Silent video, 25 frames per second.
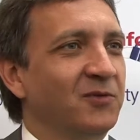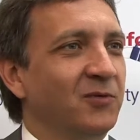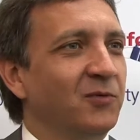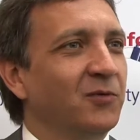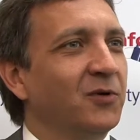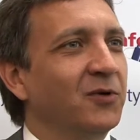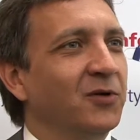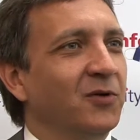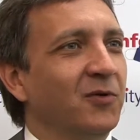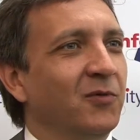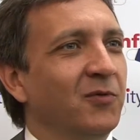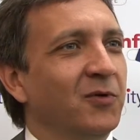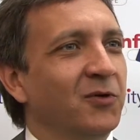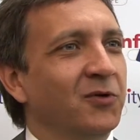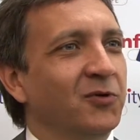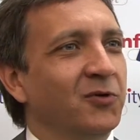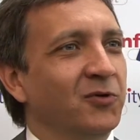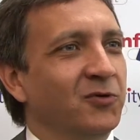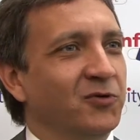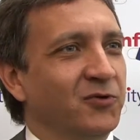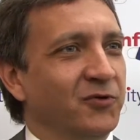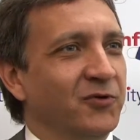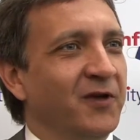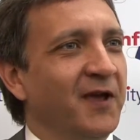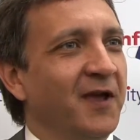
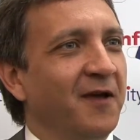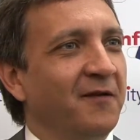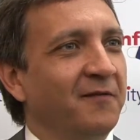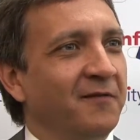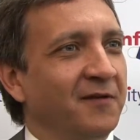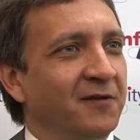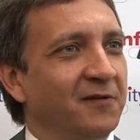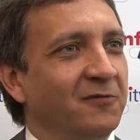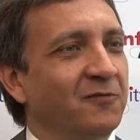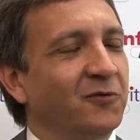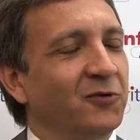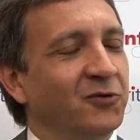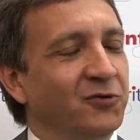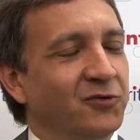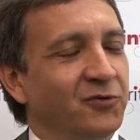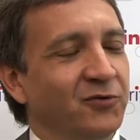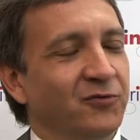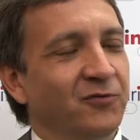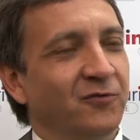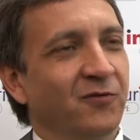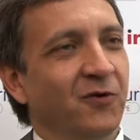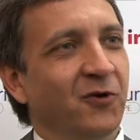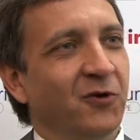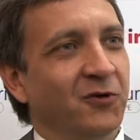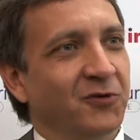what do you have and what do
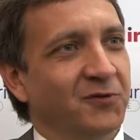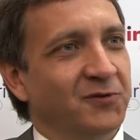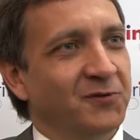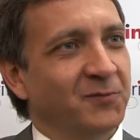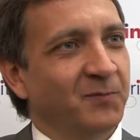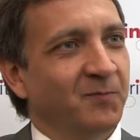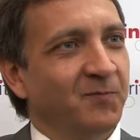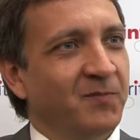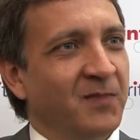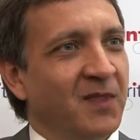you want.